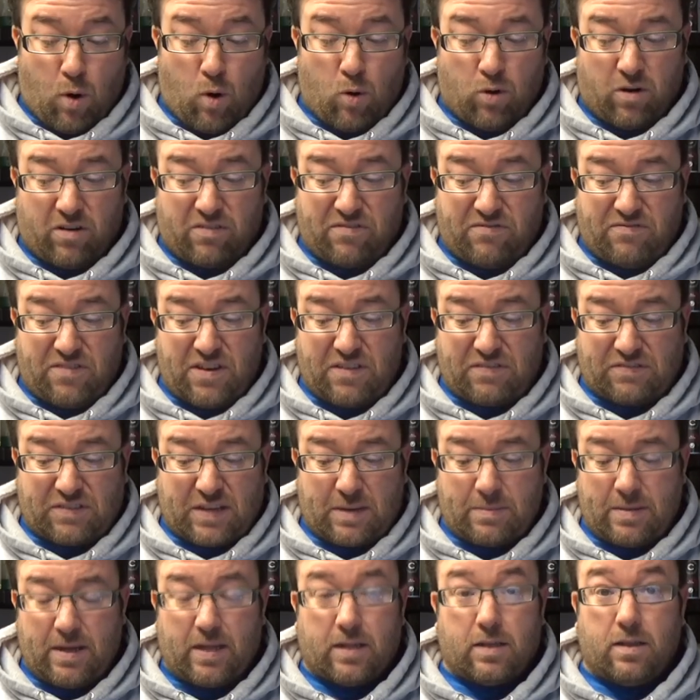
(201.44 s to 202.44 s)
Pour
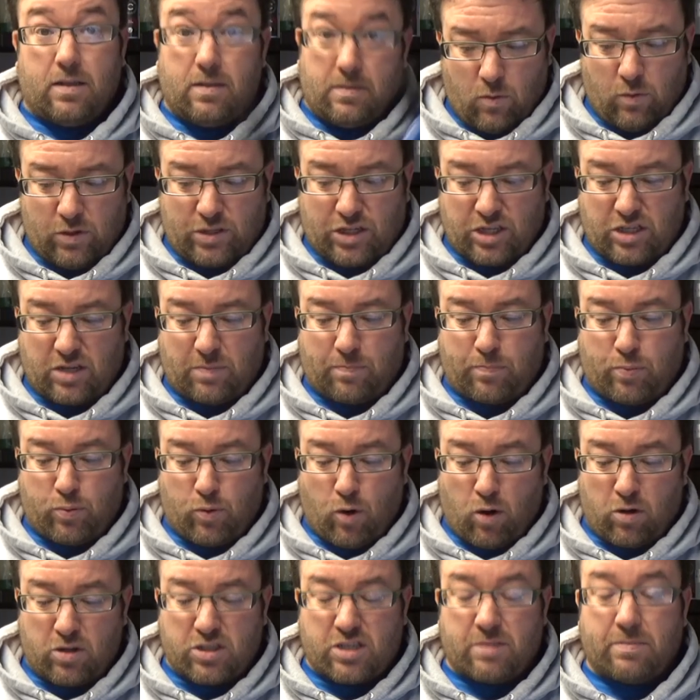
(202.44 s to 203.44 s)
50ml, which is
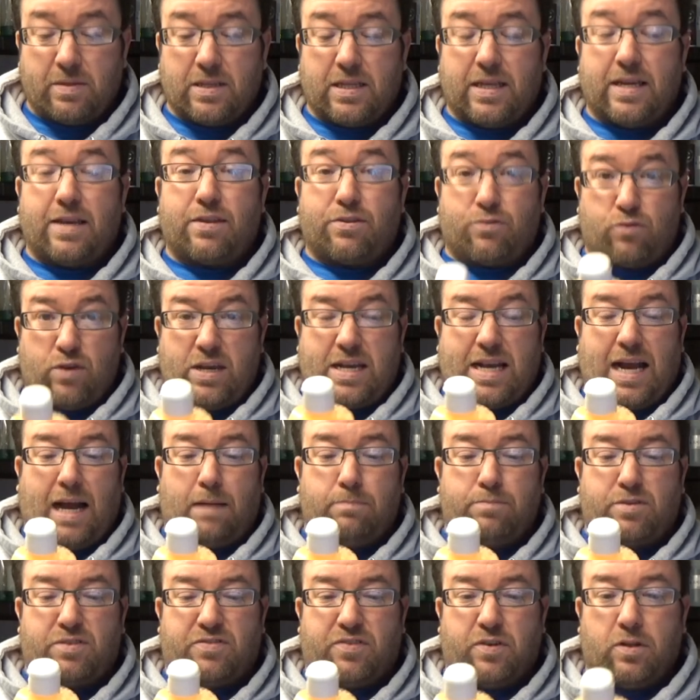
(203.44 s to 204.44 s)
approximately 3
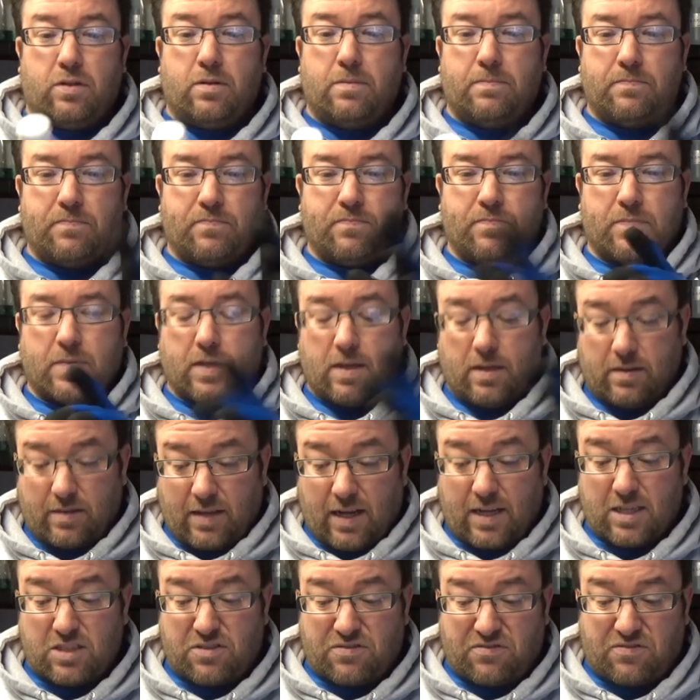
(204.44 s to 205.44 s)
caps full,
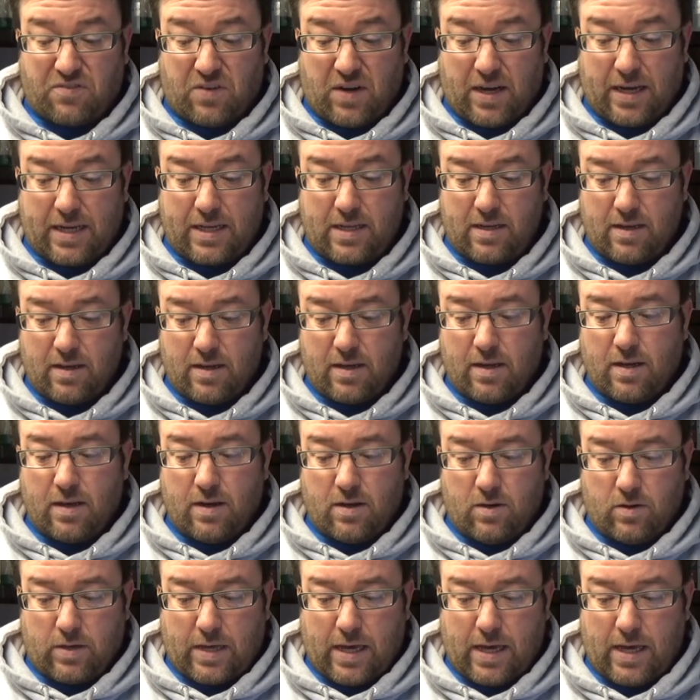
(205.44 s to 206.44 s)
that's fine,
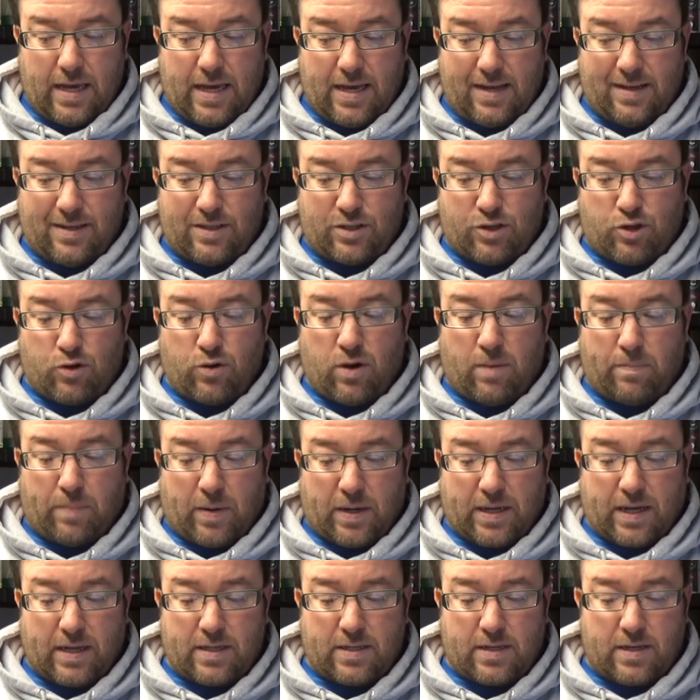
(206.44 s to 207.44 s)
okay, into a
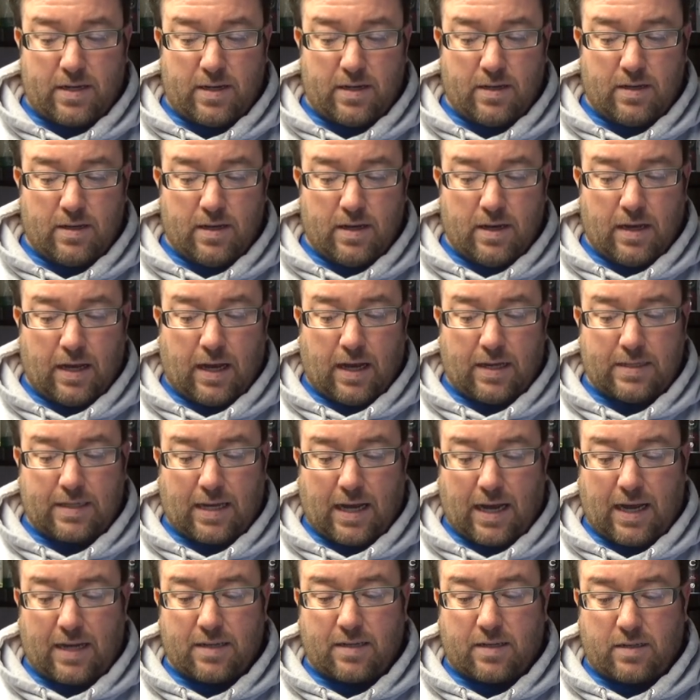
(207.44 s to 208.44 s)
bucket and
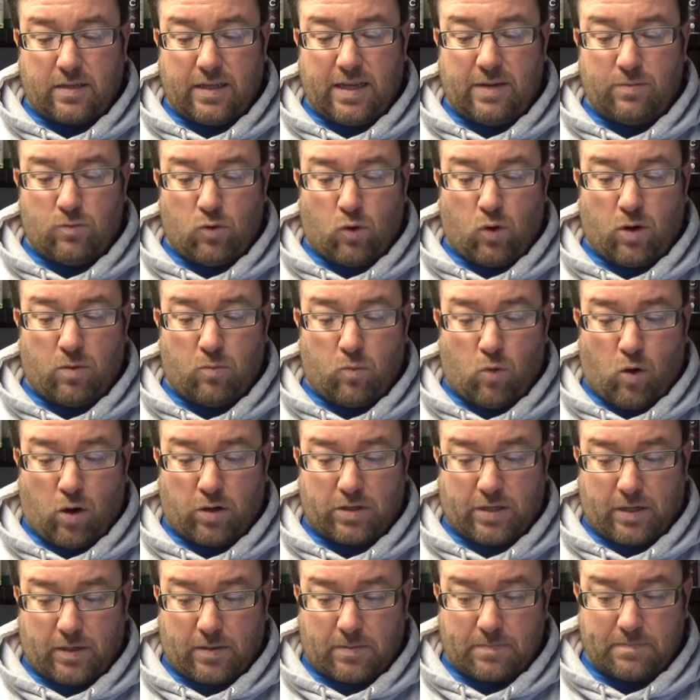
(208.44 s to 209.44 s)
add clean warm
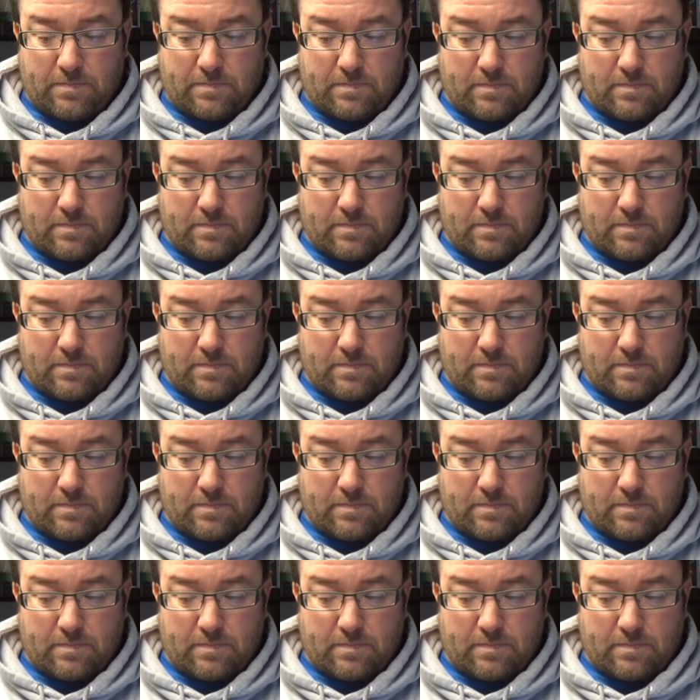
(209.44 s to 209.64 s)
water.